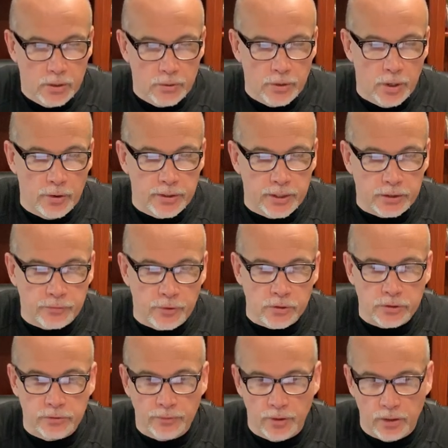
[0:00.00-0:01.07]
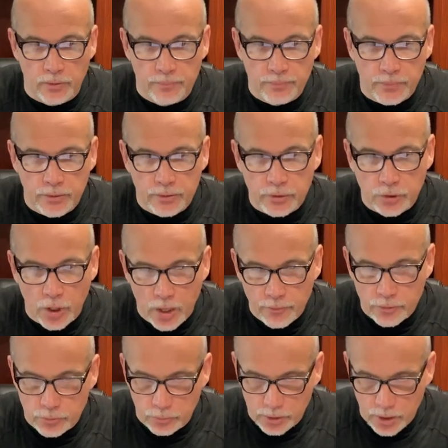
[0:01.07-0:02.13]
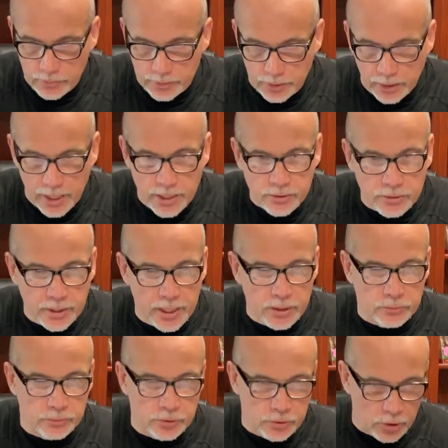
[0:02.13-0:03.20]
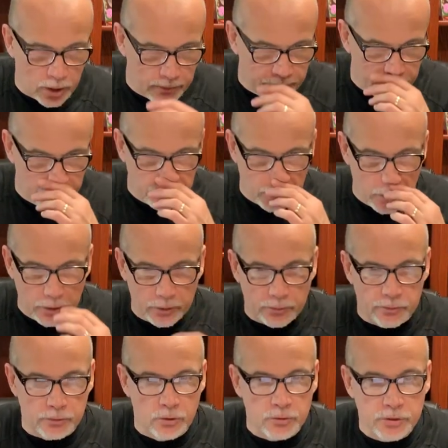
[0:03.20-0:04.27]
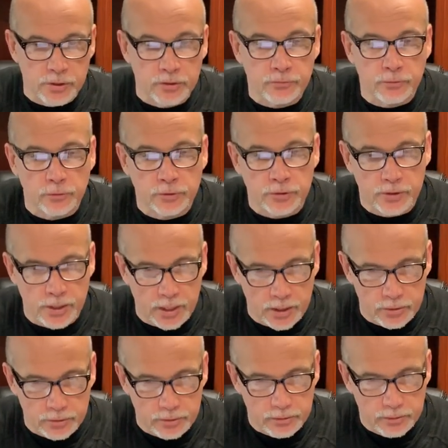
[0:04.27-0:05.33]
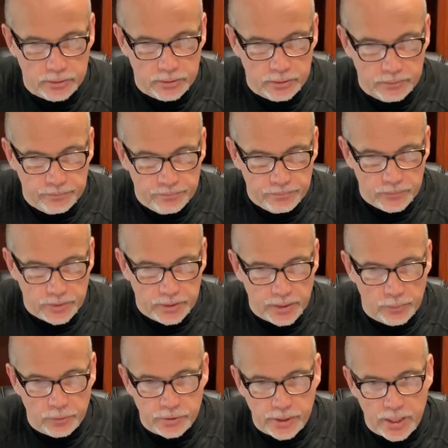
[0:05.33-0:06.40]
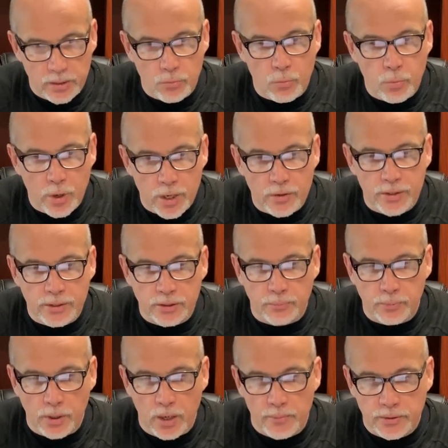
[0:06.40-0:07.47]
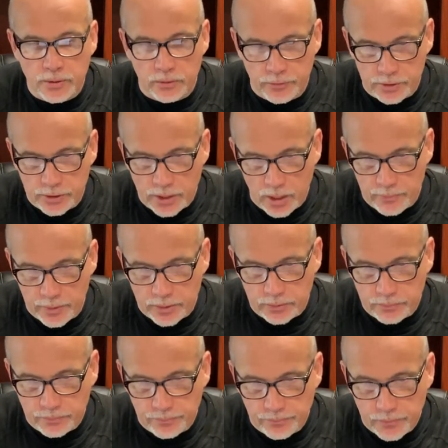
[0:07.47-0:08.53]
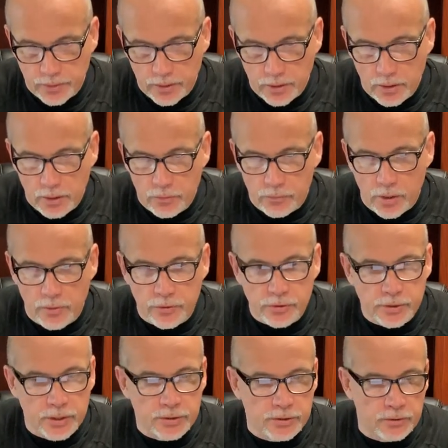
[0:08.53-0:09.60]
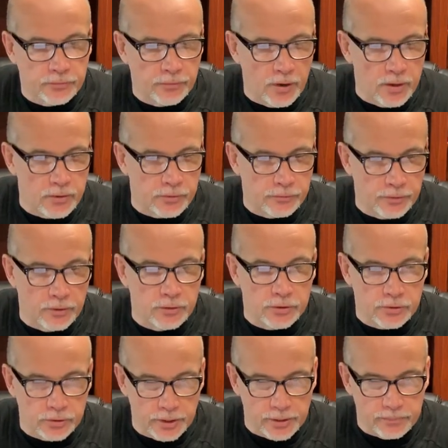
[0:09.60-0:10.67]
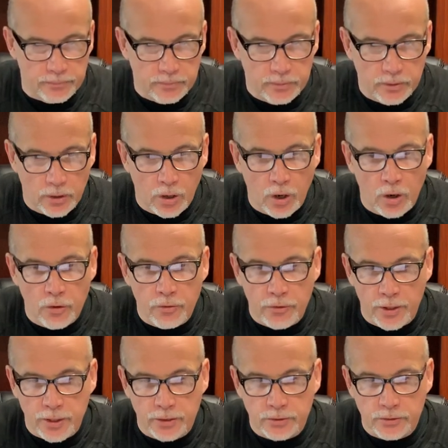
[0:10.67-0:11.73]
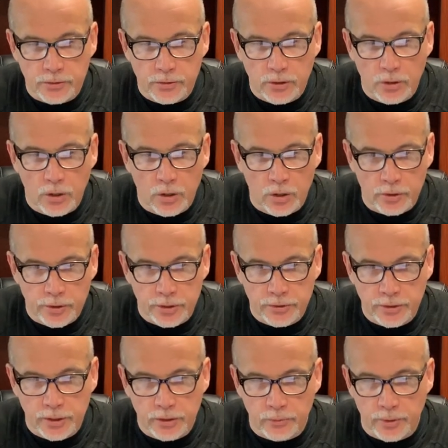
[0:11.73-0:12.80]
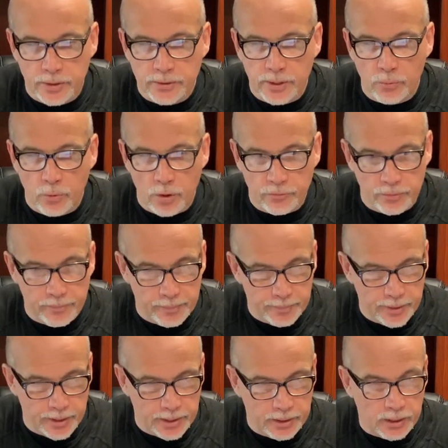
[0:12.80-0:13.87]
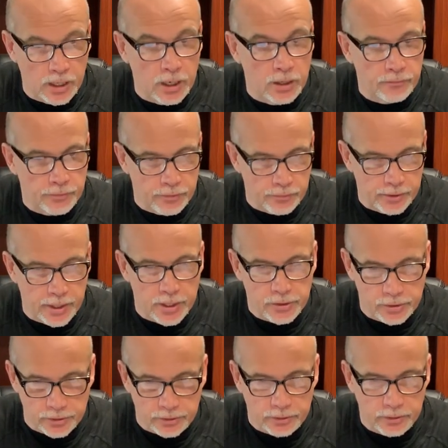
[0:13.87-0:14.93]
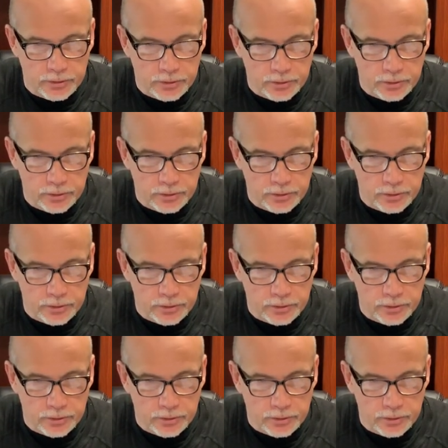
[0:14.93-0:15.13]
Knowing this, first of all, scoffers will come in the last days with scoffing, falling on their own sinful desires. They will say, "Where is the promise of His coming? For ever since the fathers fell asleep, all things are continued as they were from the beginning of creation."